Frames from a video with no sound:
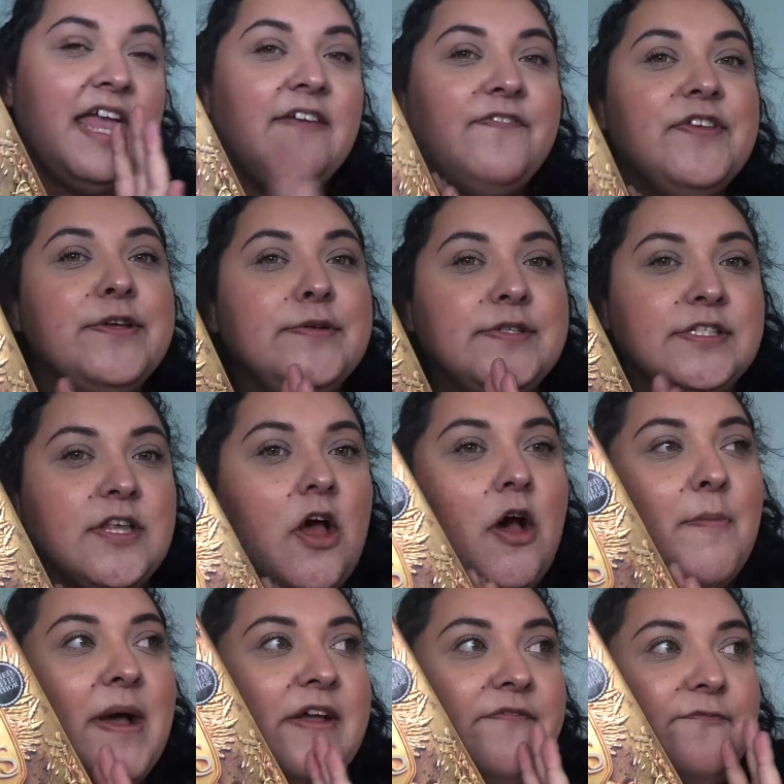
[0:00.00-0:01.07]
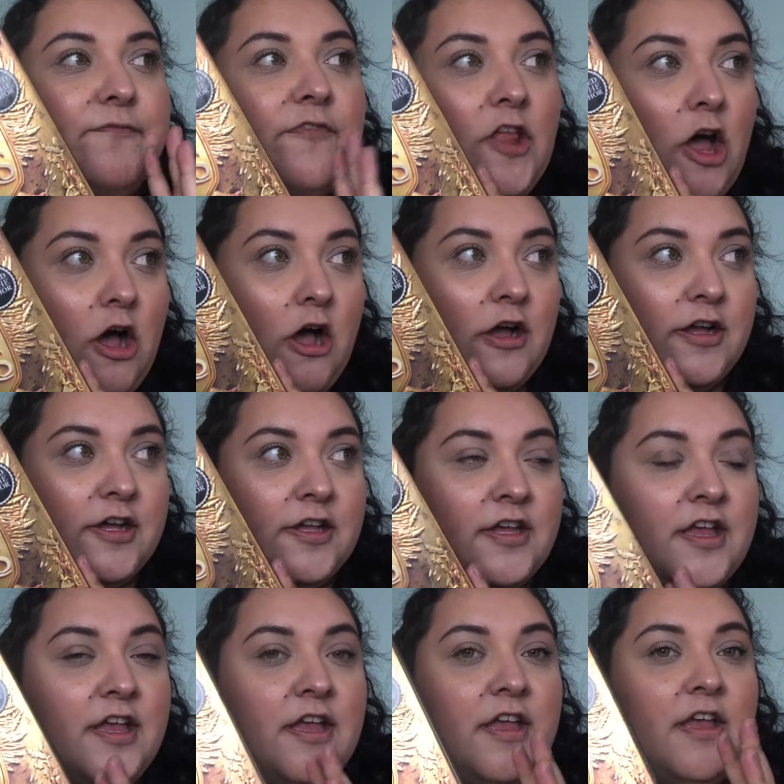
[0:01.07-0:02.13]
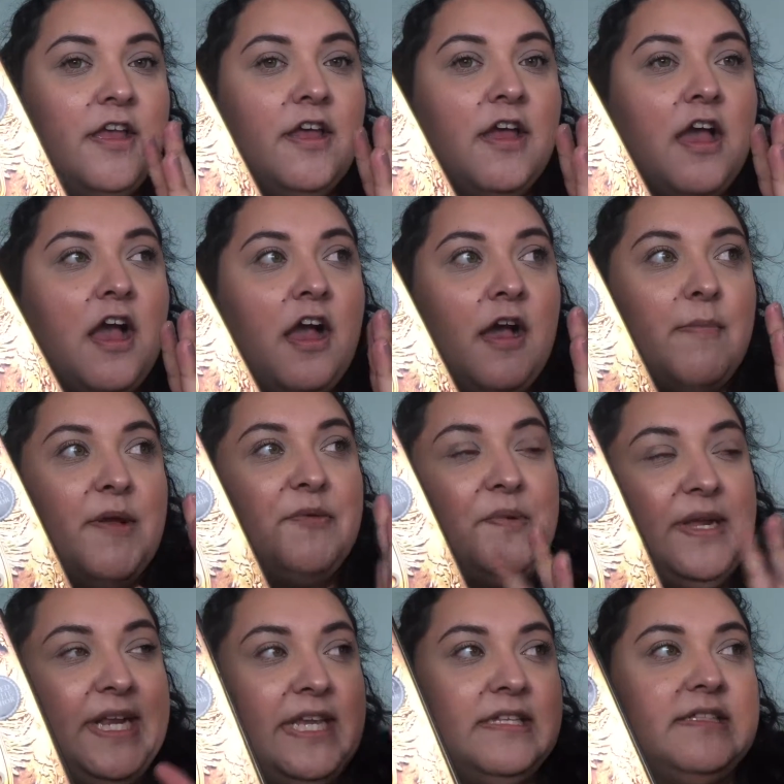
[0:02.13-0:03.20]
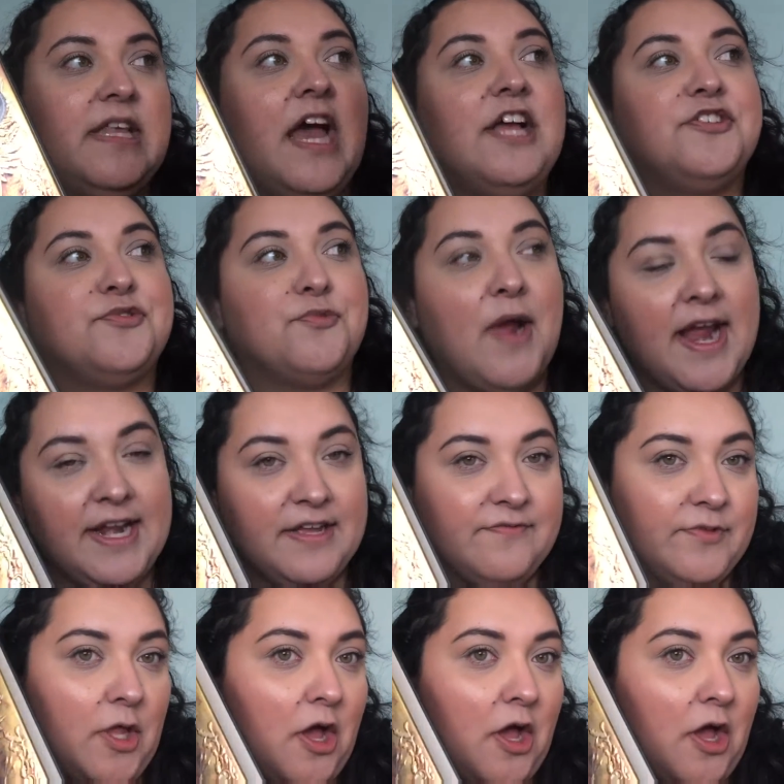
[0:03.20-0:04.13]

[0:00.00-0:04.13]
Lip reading: If you saw my vlog, my reading / writing